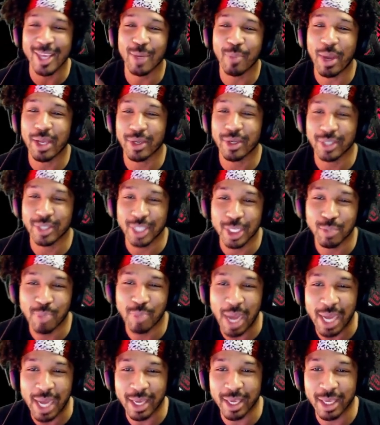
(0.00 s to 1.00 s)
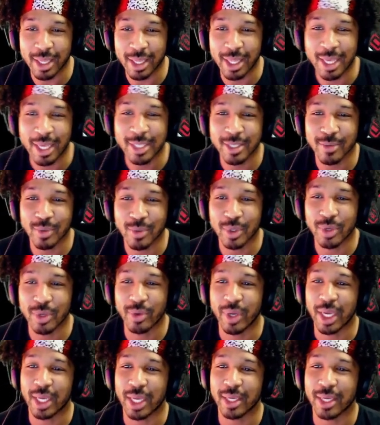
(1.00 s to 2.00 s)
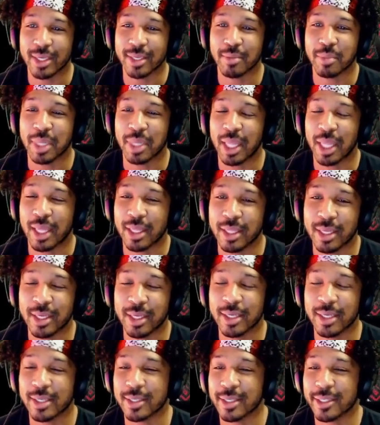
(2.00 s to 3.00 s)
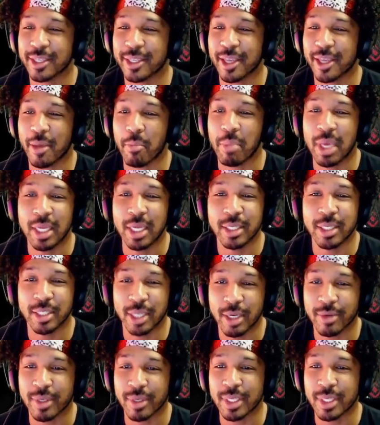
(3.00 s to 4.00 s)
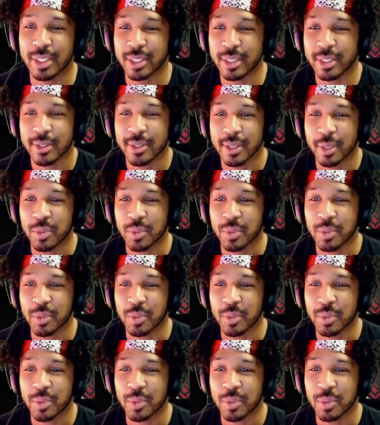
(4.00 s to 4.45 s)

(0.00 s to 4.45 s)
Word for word: could probably gonna teach Baki a lesson real quick and be like, look, I'm being generous.